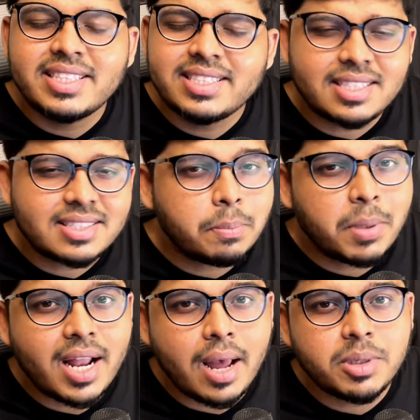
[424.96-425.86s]
These are
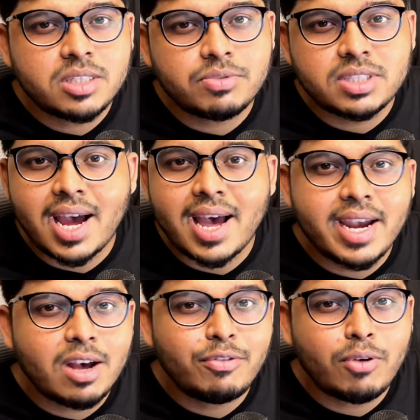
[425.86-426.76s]
simple habits which I
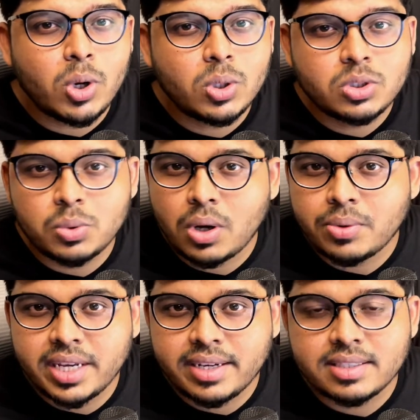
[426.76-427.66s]
have followed throughout
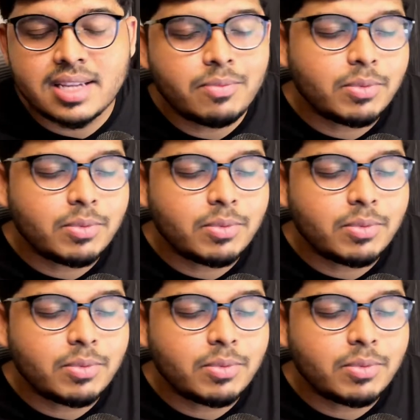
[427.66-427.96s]
the years,